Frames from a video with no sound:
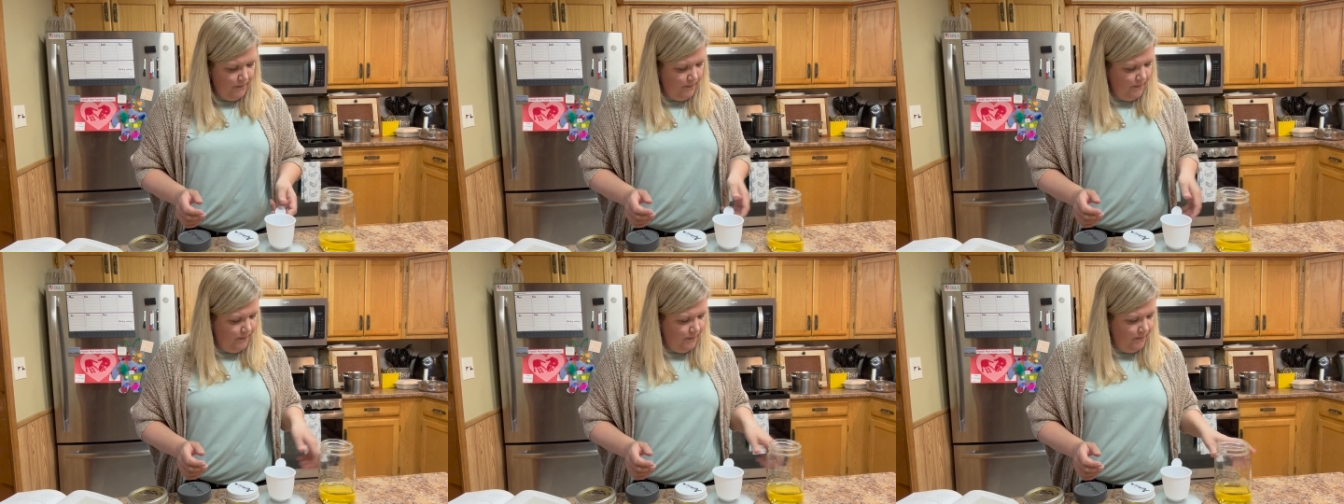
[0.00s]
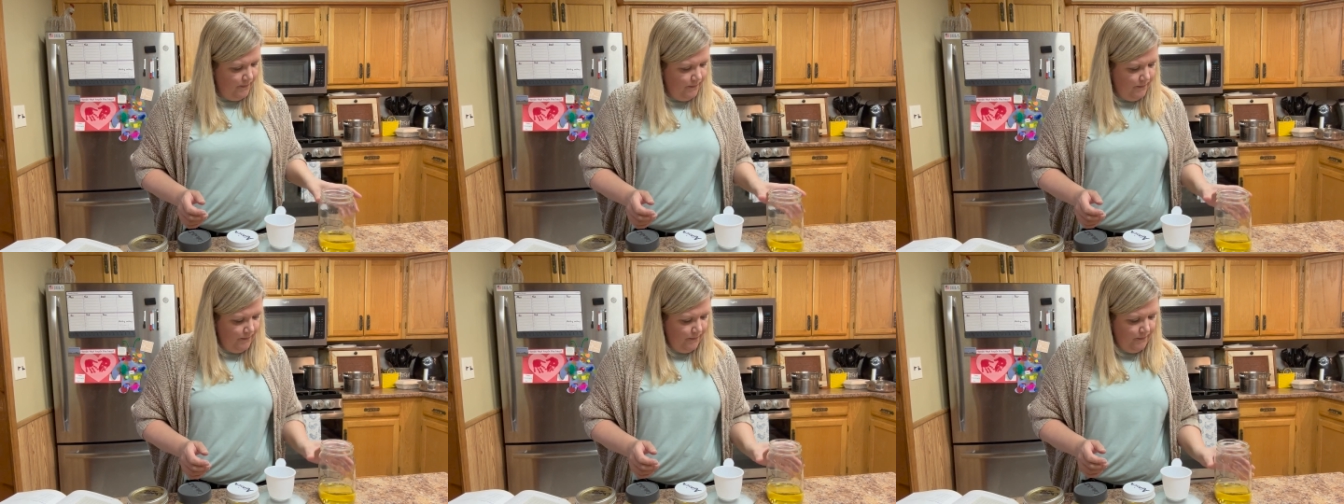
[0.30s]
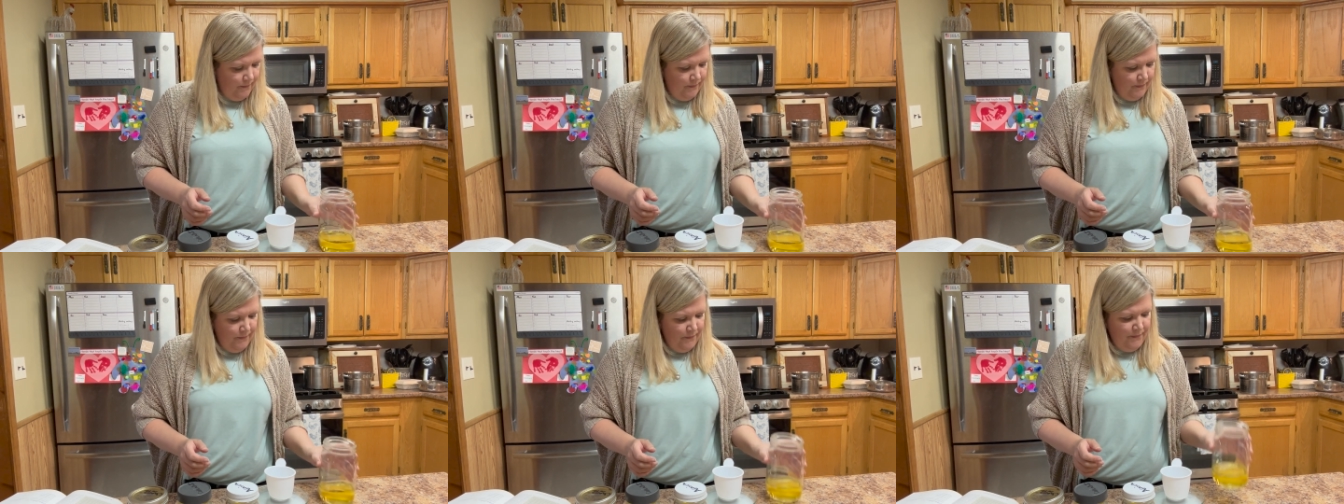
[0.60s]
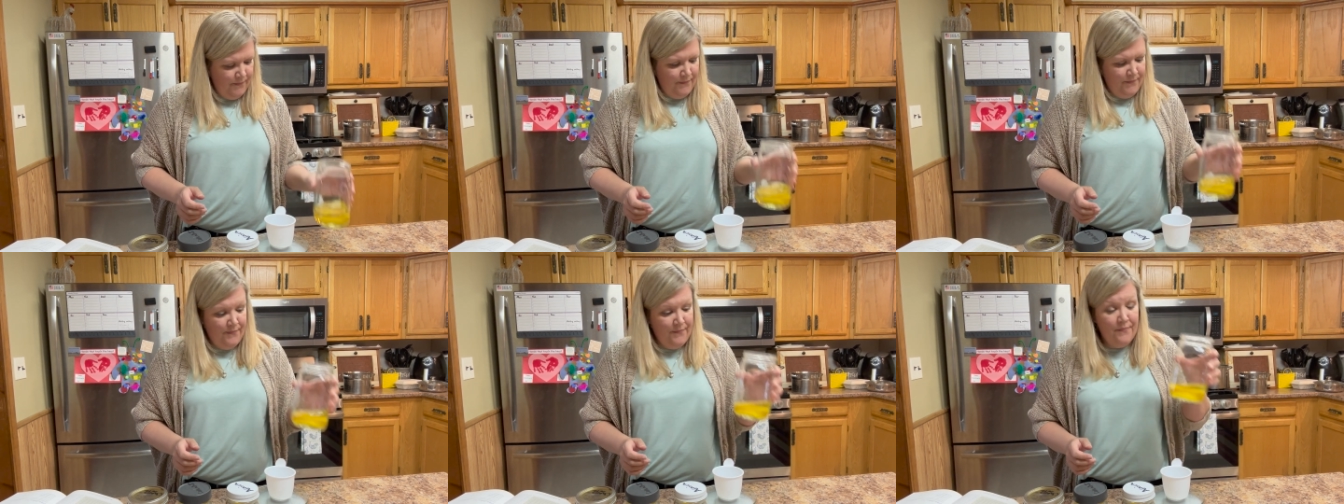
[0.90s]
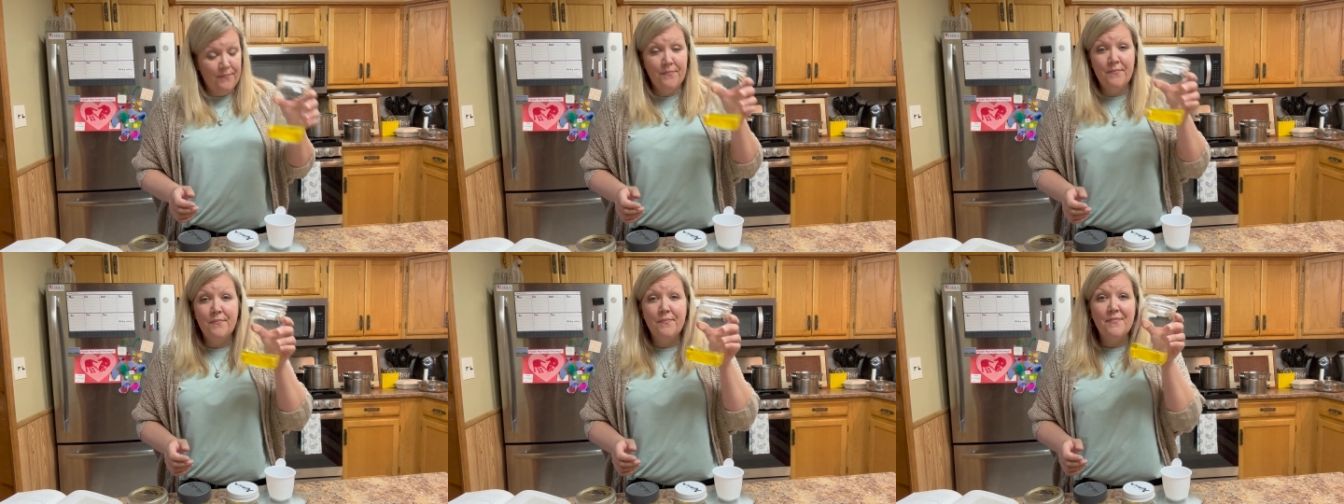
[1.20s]

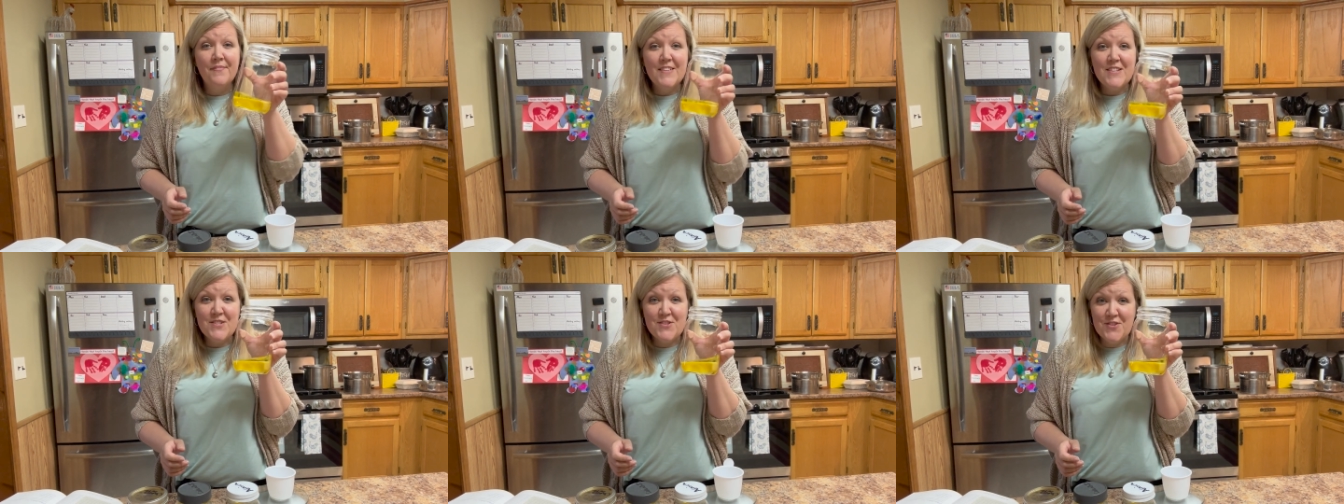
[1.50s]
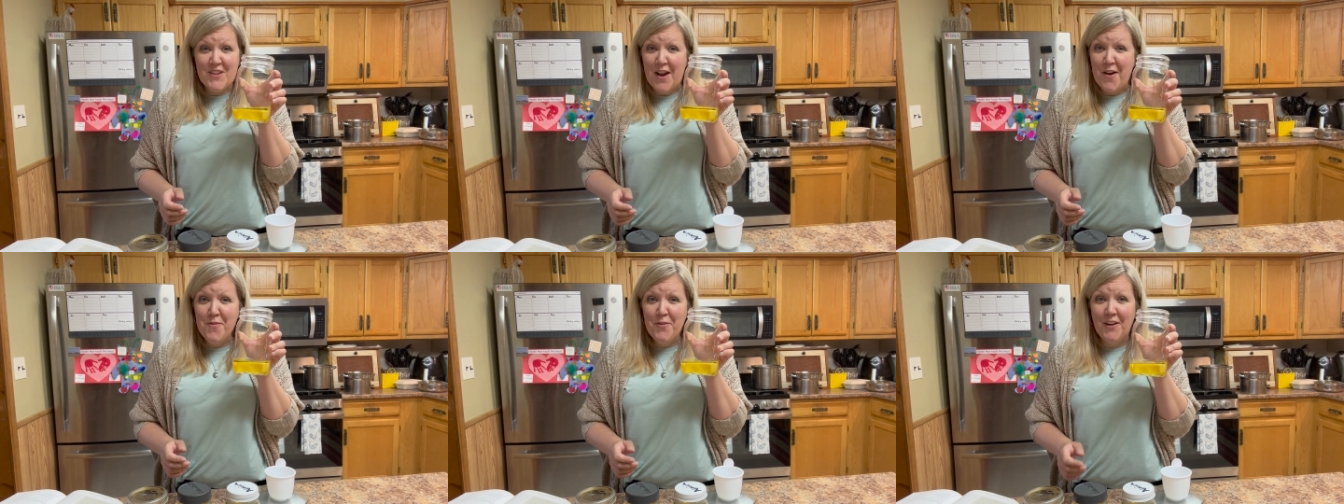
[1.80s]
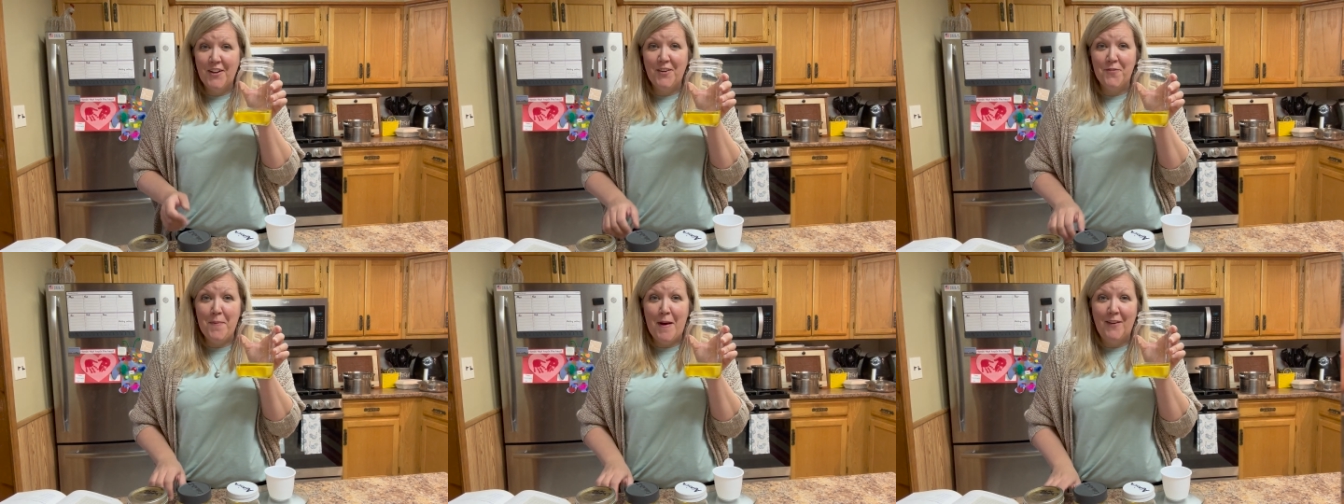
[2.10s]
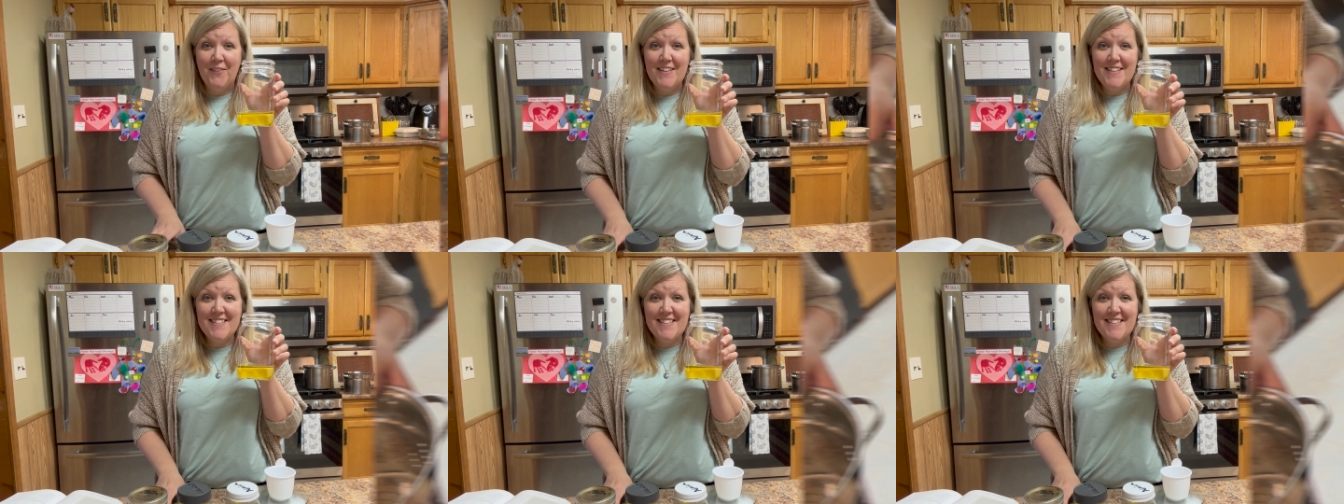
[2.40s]
So now we're going to melt this